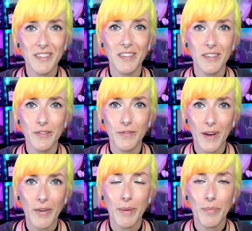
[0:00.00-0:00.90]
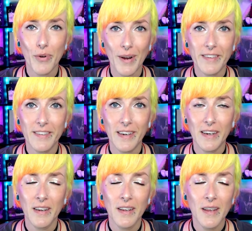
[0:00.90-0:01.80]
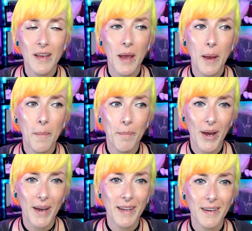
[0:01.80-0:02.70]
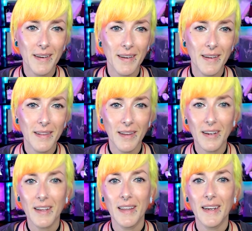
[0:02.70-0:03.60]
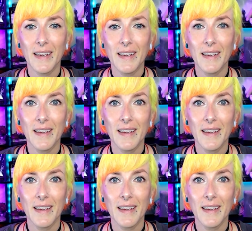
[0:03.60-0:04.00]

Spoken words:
is very pricey. But luckily,